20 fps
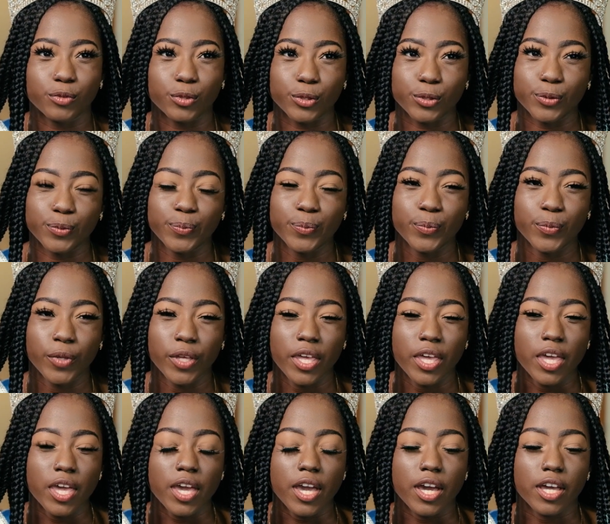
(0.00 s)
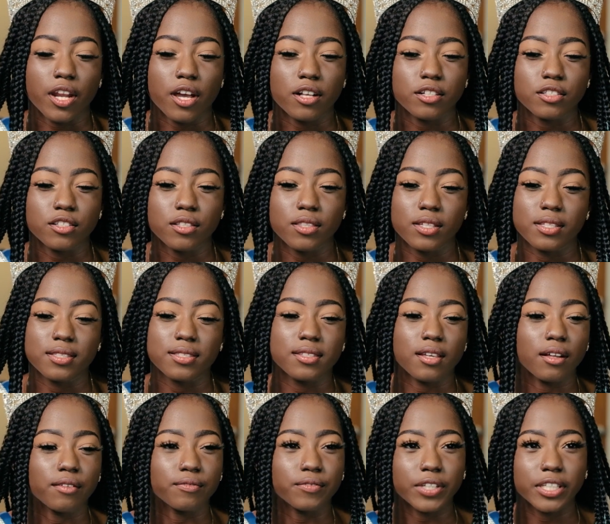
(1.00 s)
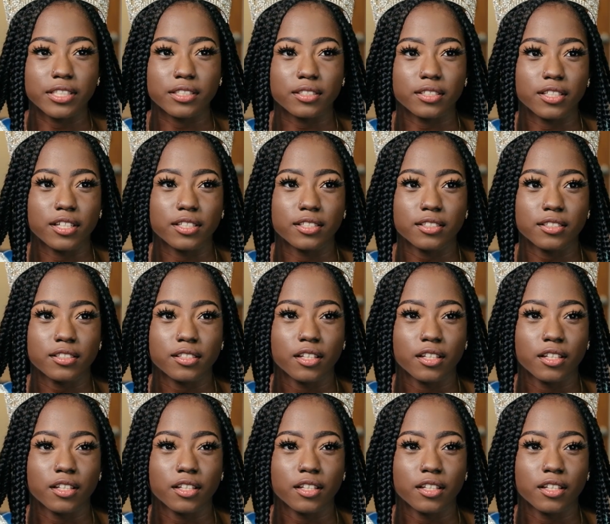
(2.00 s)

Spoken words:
room and also the selflessness.